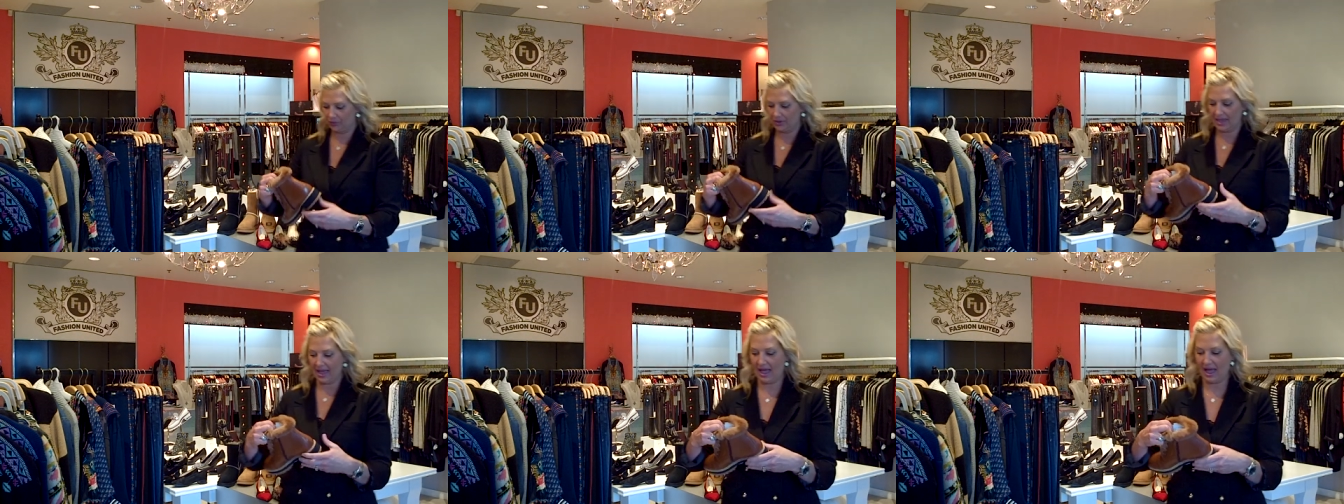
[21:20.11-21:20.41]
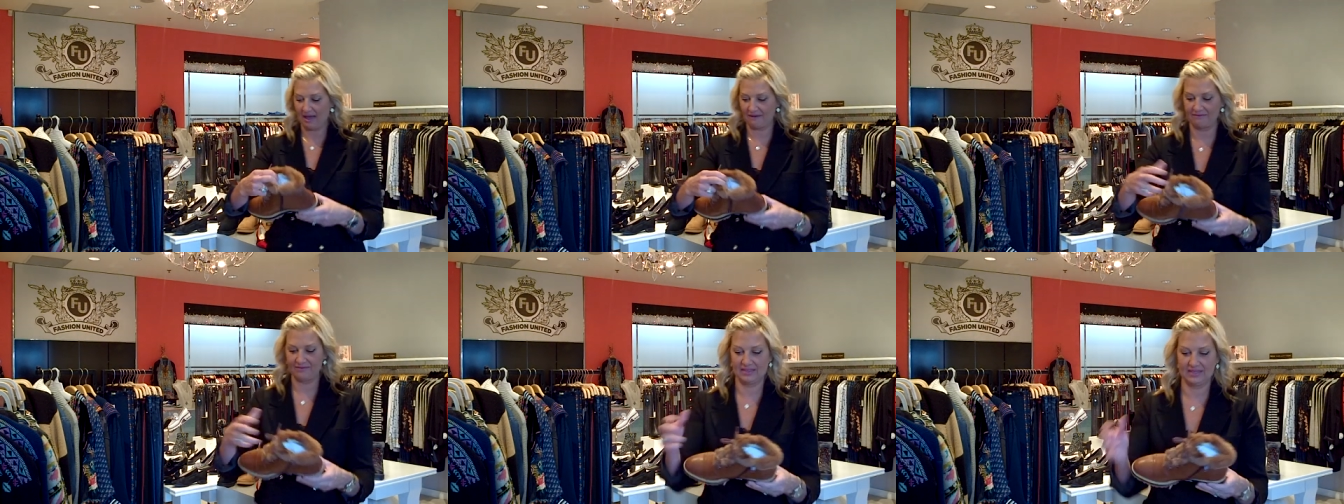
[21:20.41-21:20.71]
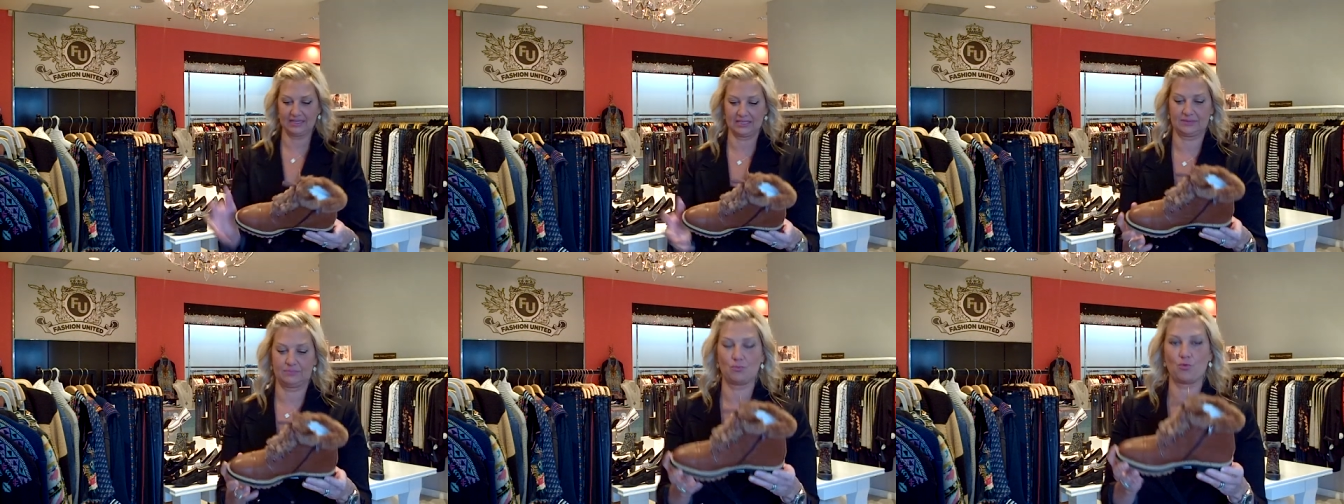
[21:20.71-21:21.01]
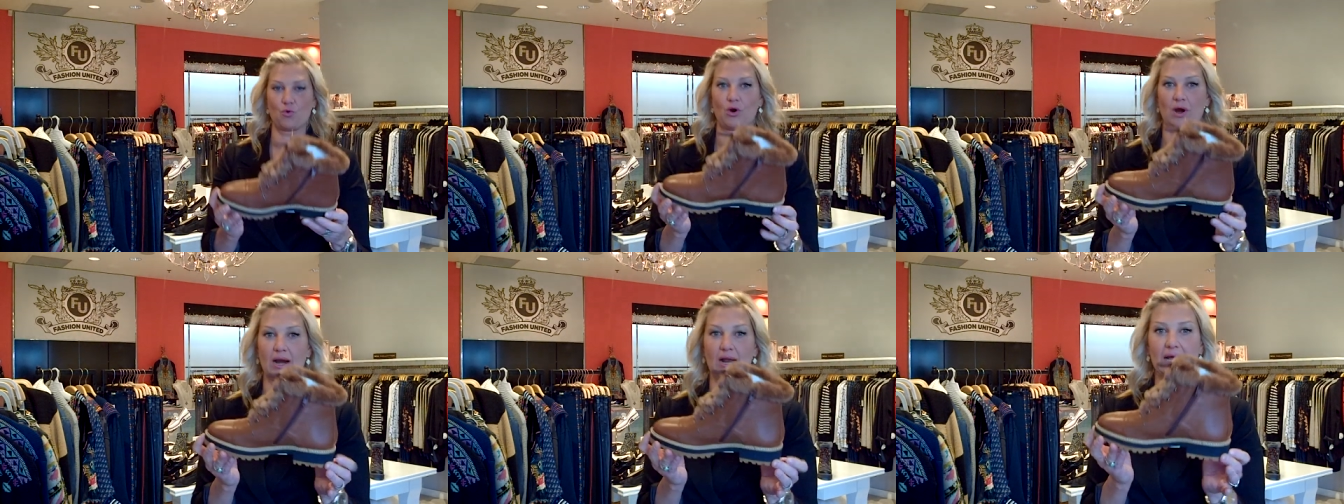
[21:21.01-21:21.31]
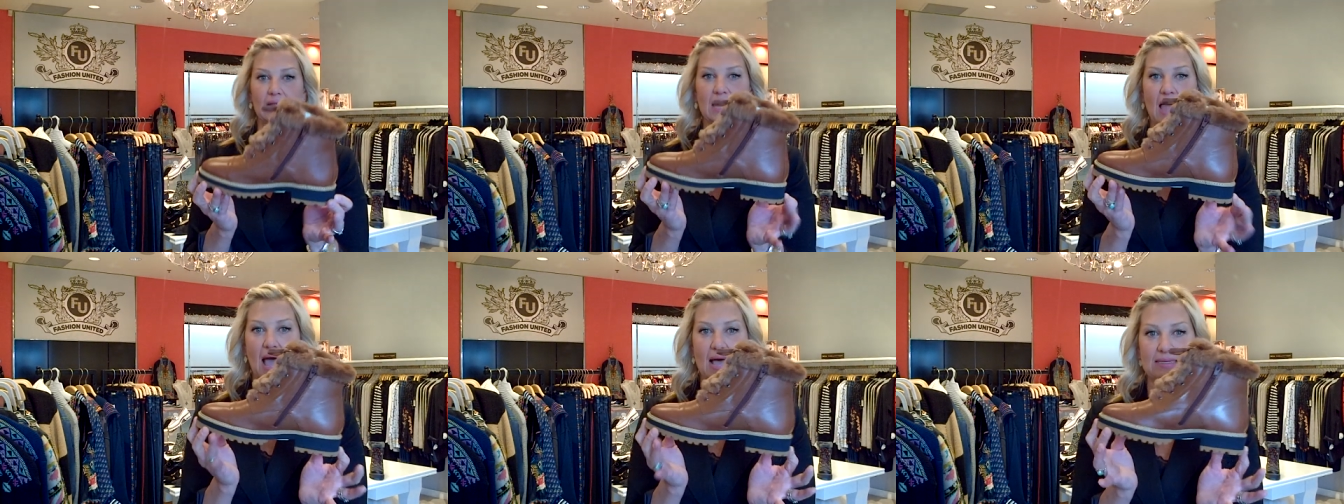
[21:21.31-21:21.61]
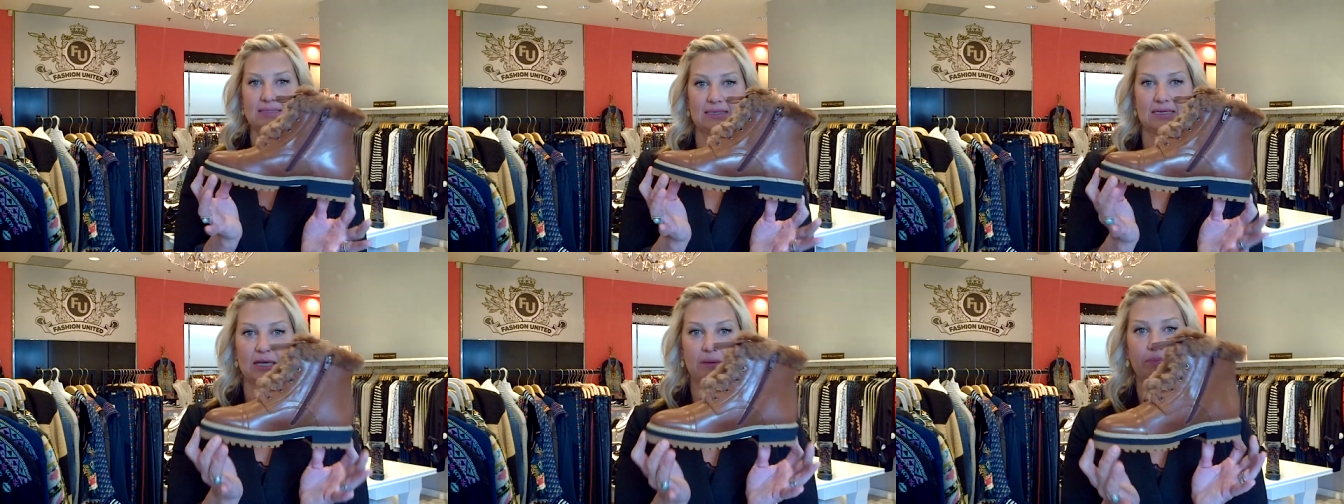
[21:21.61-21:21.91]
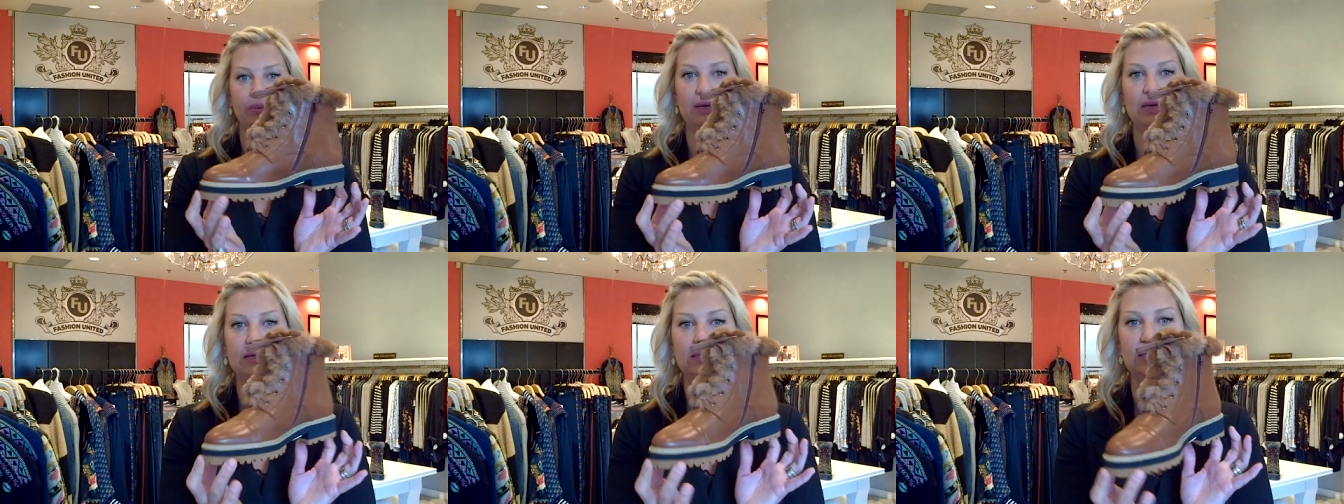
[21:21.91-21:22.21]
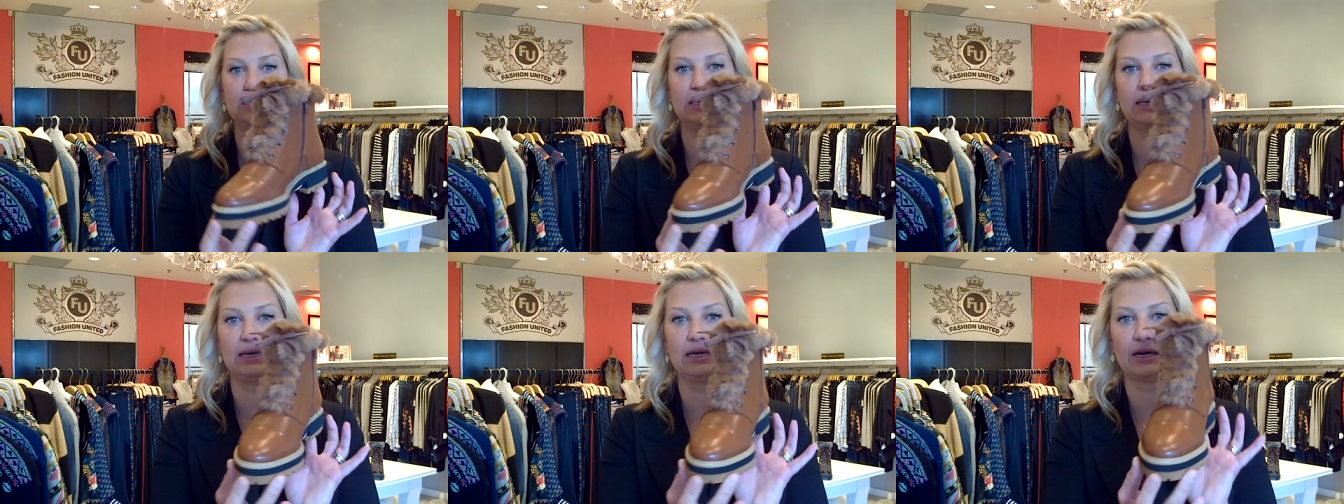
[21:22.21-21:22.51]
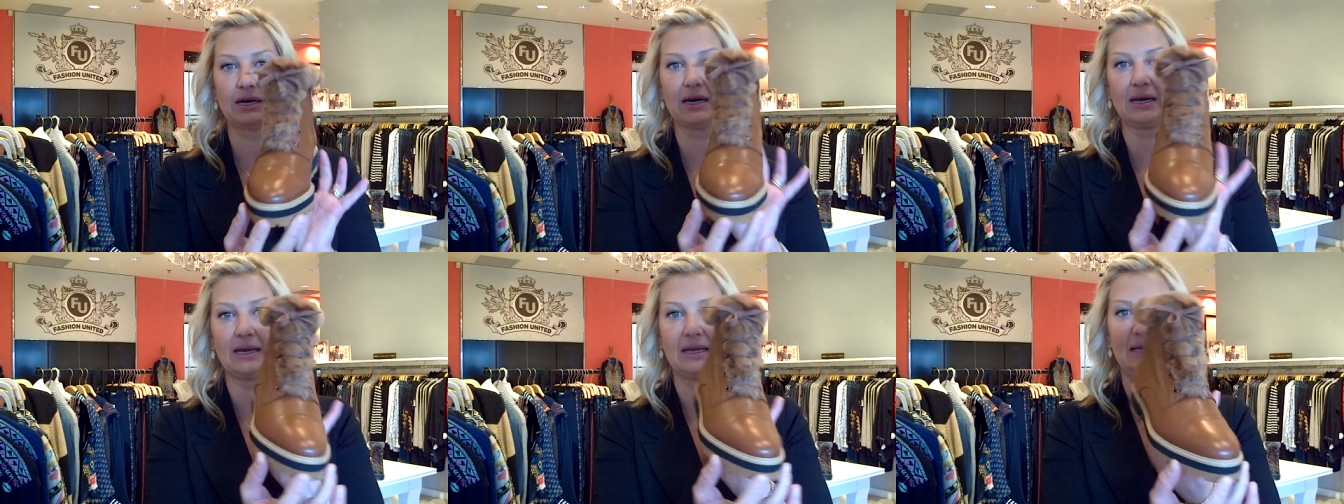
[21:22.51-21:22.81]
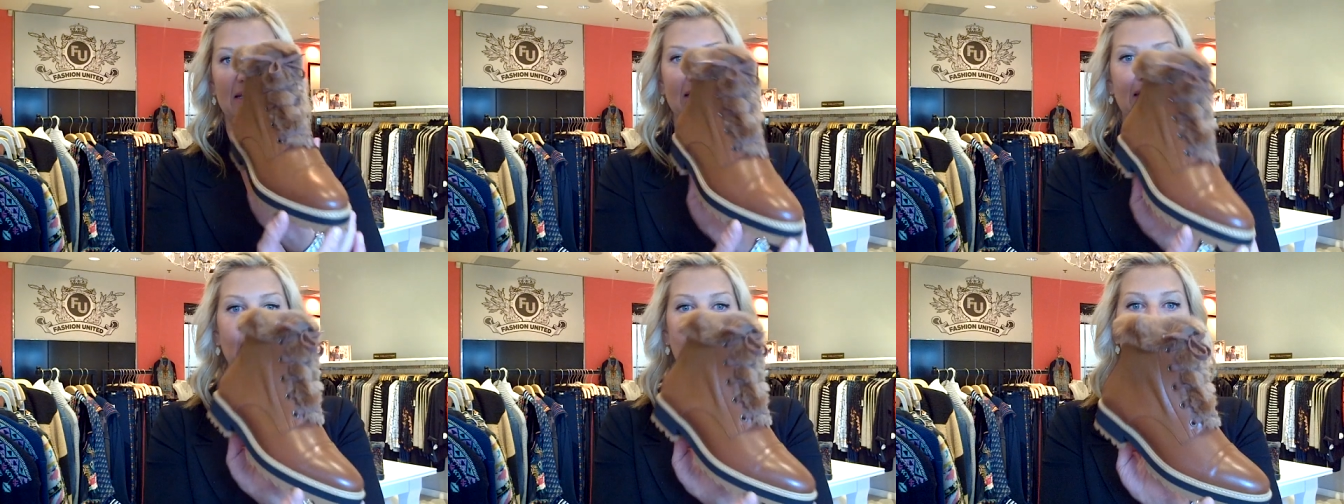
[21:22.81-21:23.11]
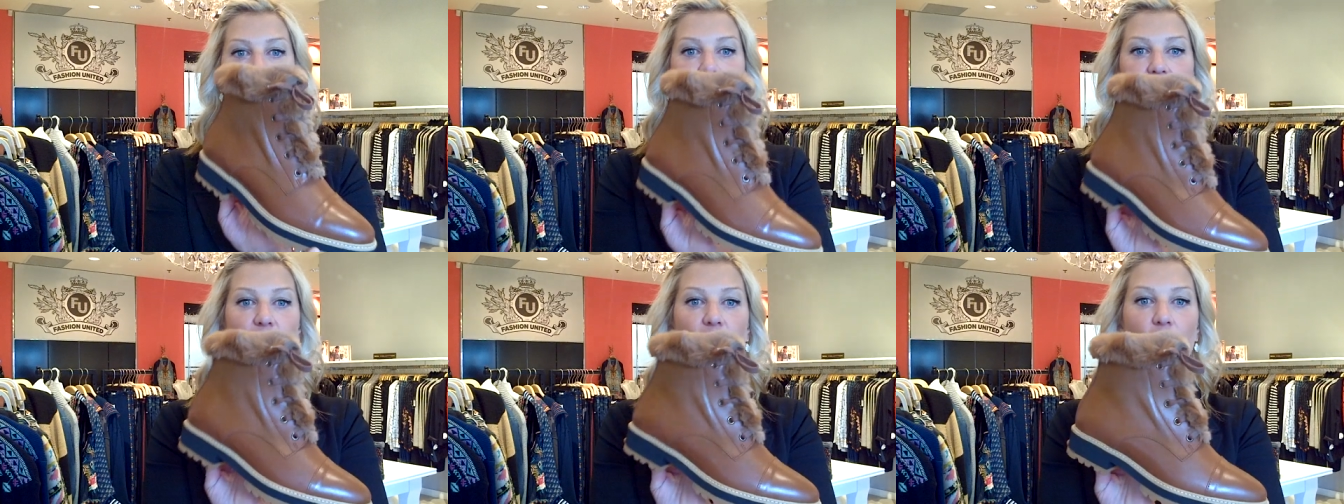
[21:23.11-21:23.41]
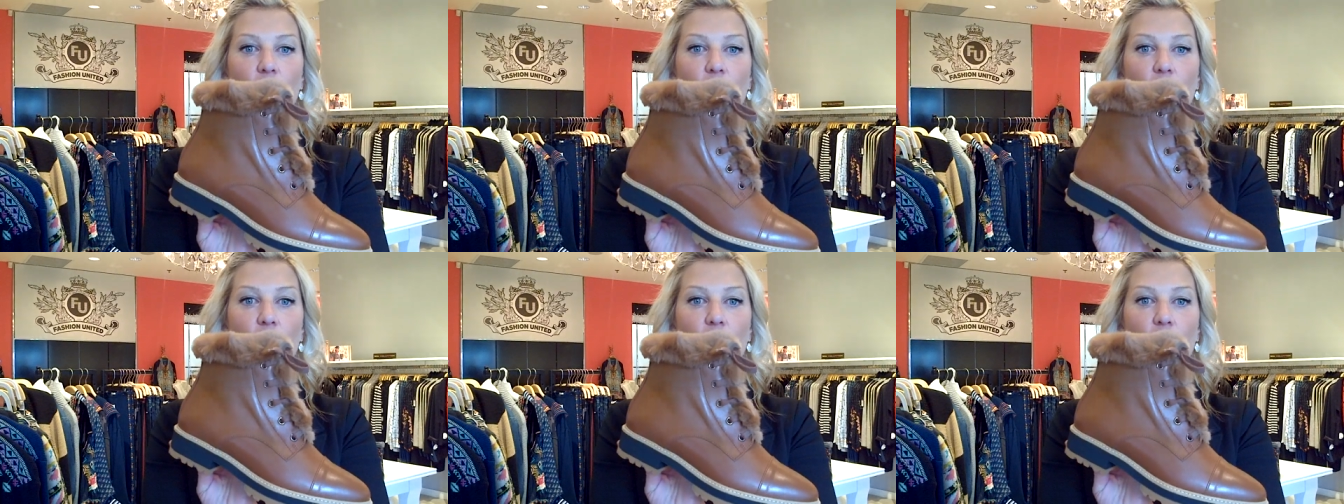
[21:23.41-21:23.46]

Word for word: we have this more classic piece here in that